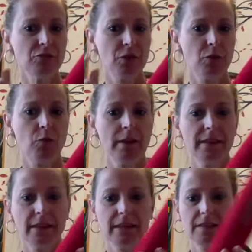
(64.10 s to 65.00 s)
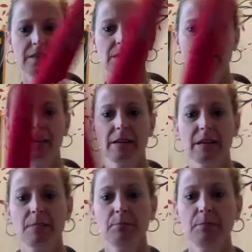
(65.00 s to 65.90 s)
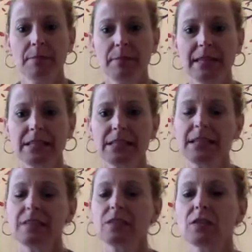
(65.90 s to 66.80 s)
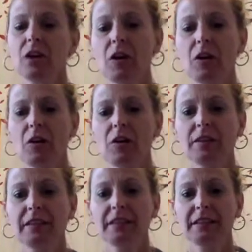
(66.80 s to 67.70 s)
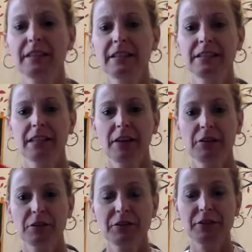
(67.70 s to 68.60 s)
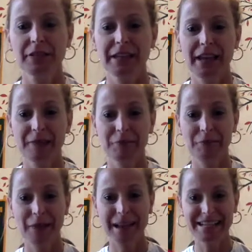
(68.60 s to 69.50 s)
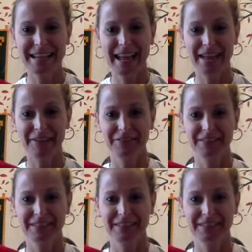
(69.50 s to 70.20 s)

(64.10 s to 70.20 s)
know what this implement is called, tell your learning guide right now.